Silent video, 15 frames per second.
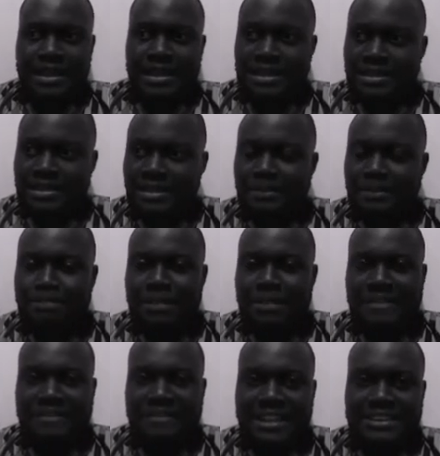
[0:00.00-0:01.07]
And then the
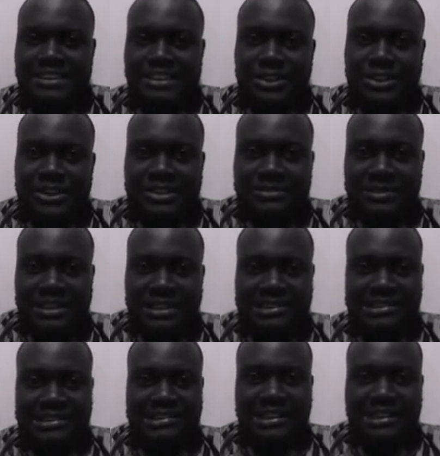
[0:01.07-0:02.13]
perfect
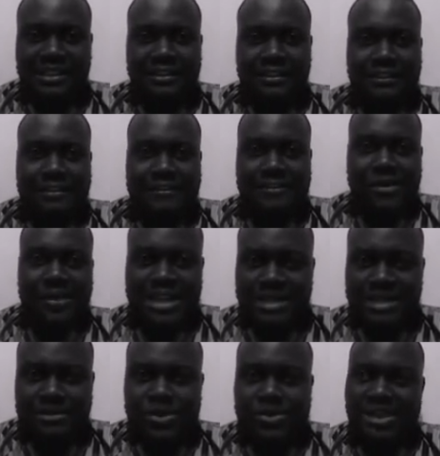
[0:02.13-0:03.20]
instrument for
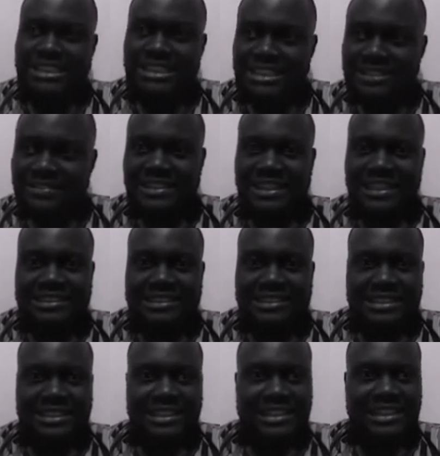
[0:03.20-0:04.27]
him to achieve that
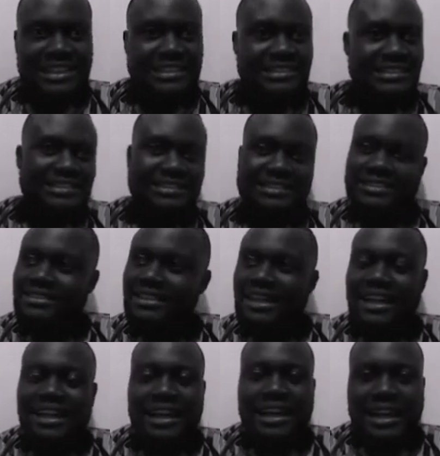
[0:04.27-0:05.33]
is his
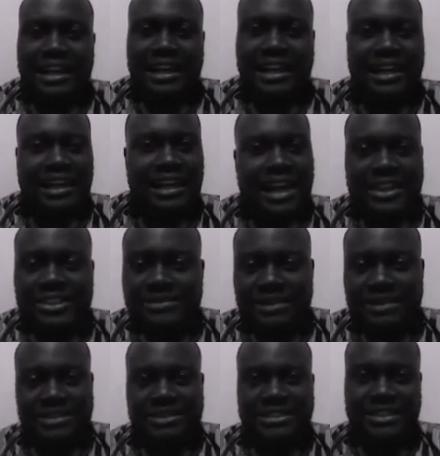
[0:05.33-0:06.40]

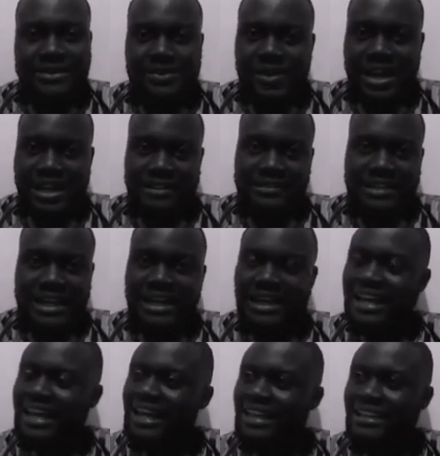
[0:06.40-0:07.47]
loud-mouthed wife,
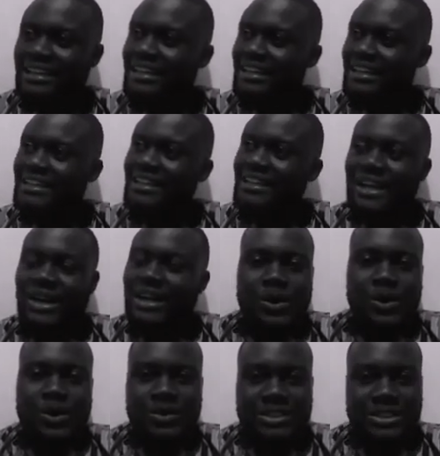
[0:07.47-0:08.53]

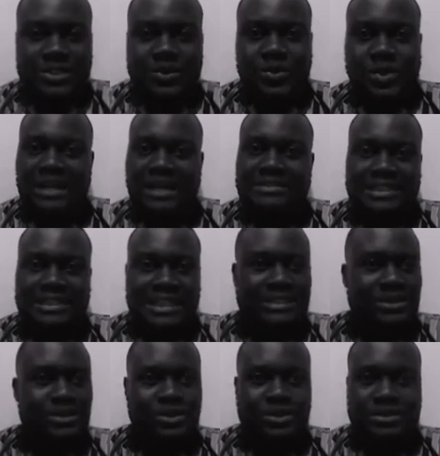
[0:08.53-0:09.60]
oldest wife,
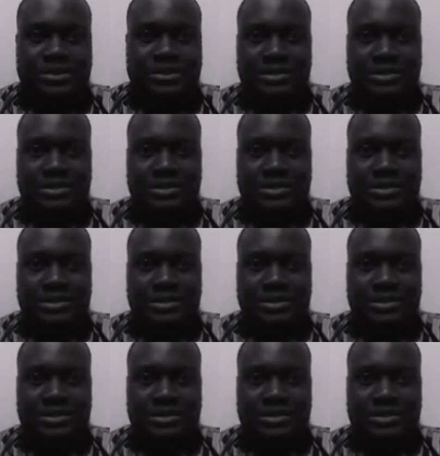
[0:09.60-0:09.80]
Sadiko.